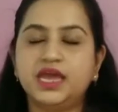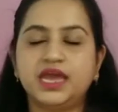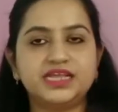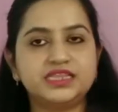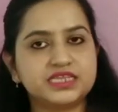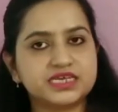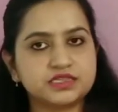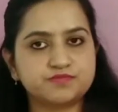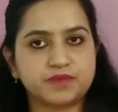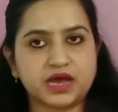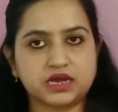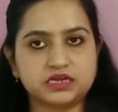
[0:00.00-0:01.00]
In this
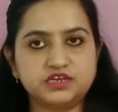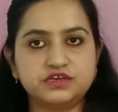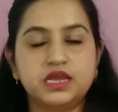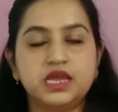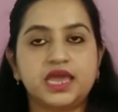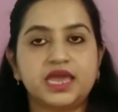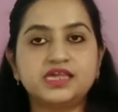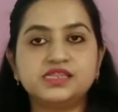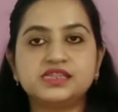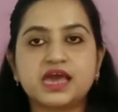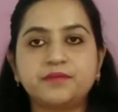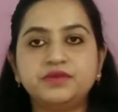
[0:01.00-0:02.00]
part,
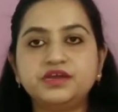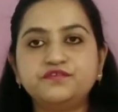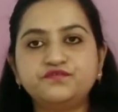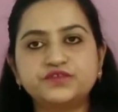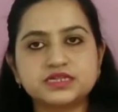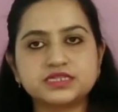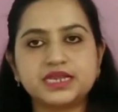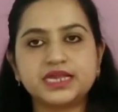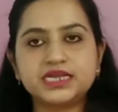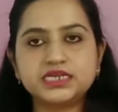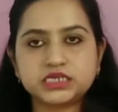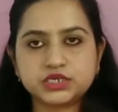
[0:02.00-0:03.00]
examiner firstly
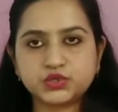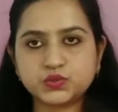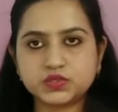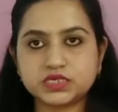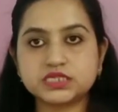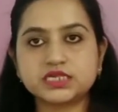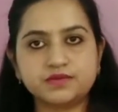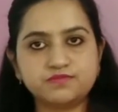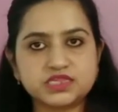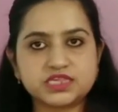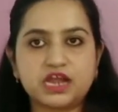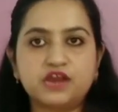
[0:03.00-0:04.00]
introduces
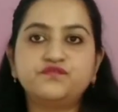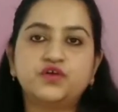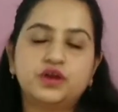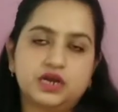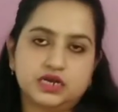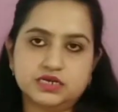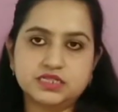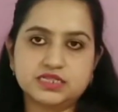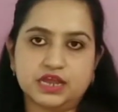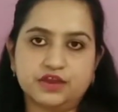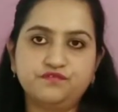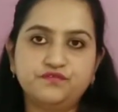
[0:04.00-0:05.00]
himself or
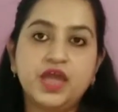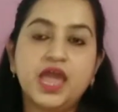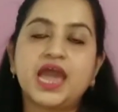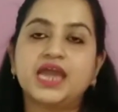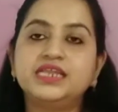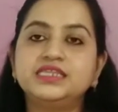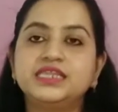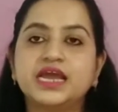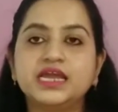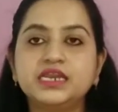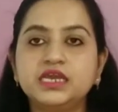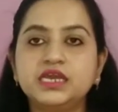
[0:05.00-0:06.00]
herself and
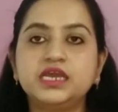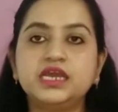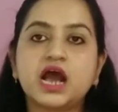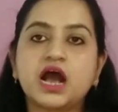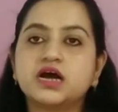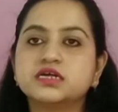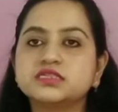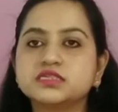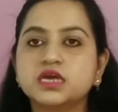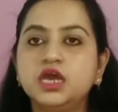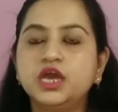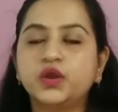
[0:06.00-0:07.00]
then he
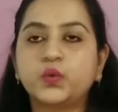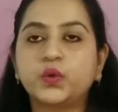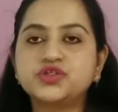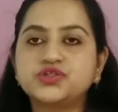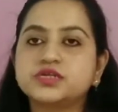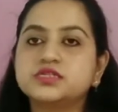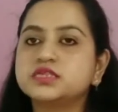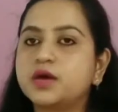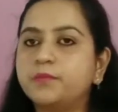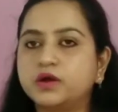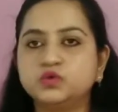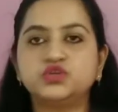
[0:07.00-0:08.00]
asks questions
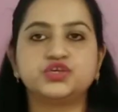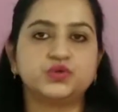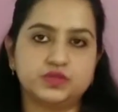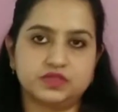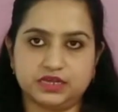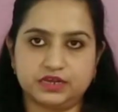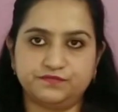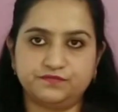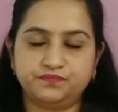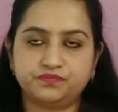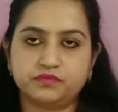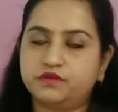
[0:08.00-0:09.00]
about yourself.
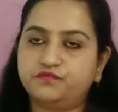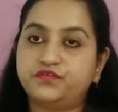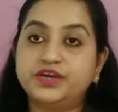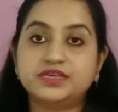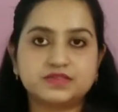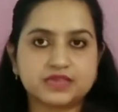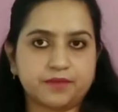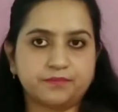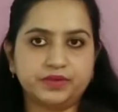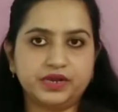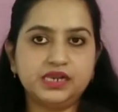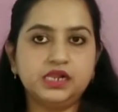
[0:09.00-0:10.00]
For
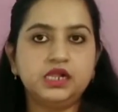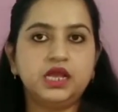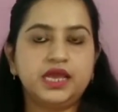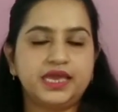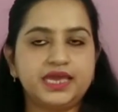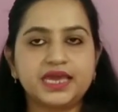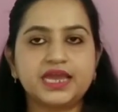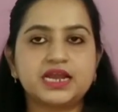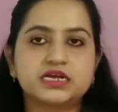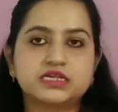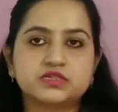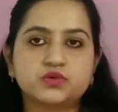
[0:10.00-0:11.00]
example, he can
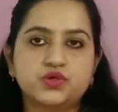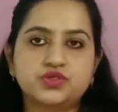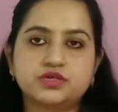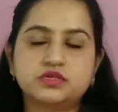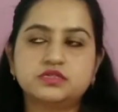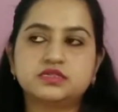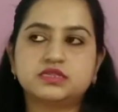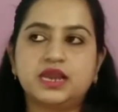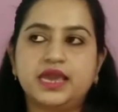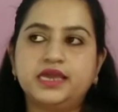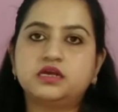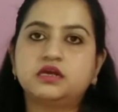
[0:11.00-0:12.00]
ask questions
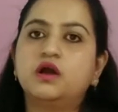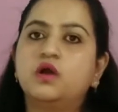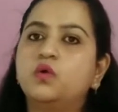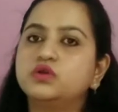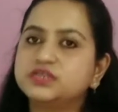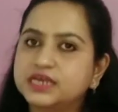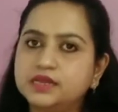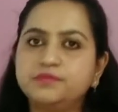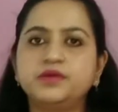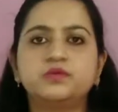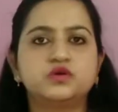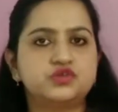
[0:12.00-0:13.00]
like, tell
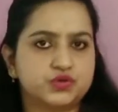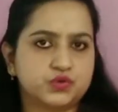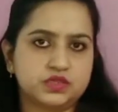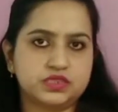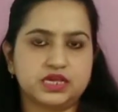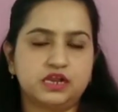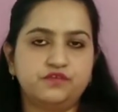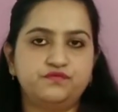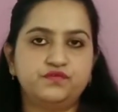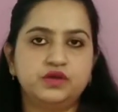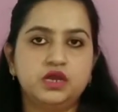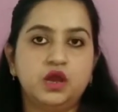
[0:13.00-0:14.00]
me about
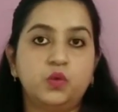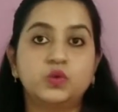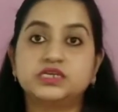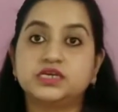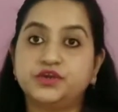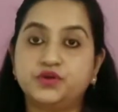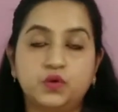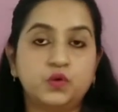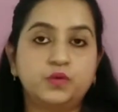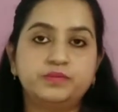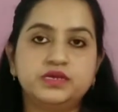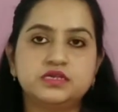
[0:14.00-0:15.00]
yourself, what are your
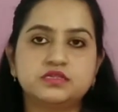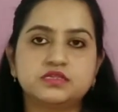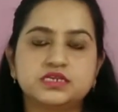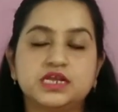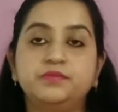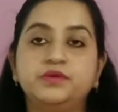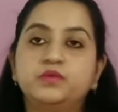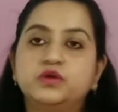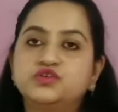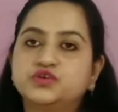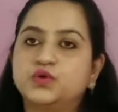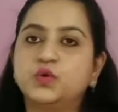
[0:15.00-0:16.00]
hobbies, tell me
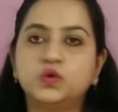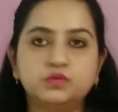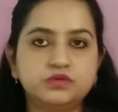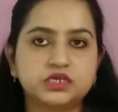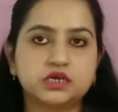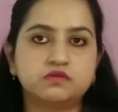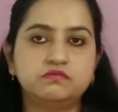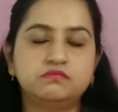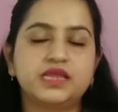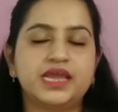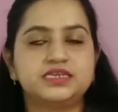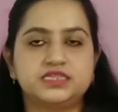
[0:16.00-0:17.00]
about your
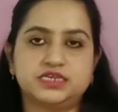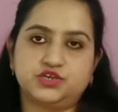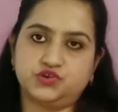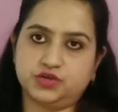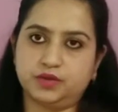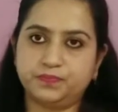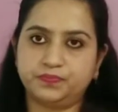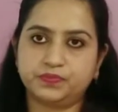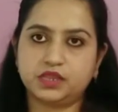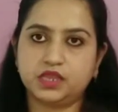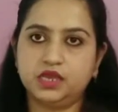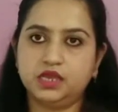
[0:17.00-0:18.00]
hometown, etc.
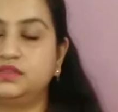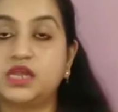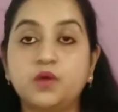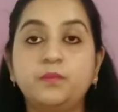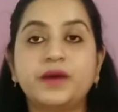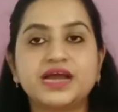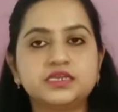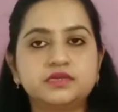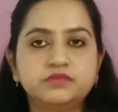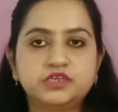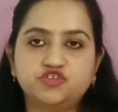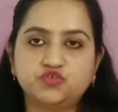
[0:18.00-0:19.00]
Now part
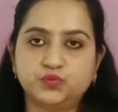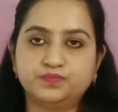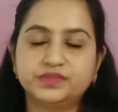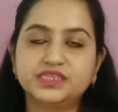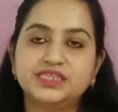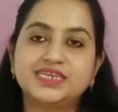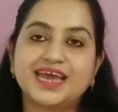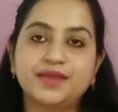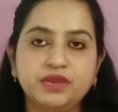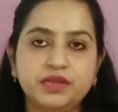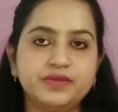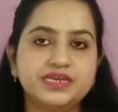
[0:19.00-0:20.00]
number 2.
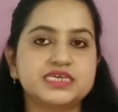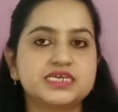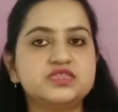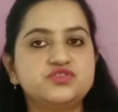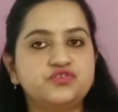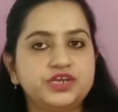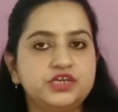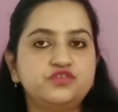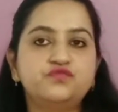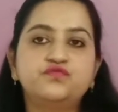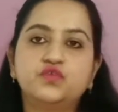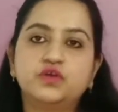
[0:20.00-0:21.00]
Time limit is 3
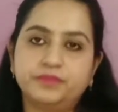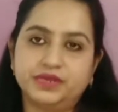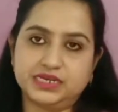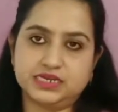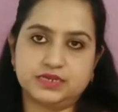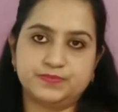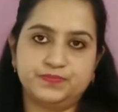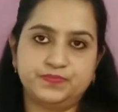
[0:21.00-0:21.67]
to 4 minutes.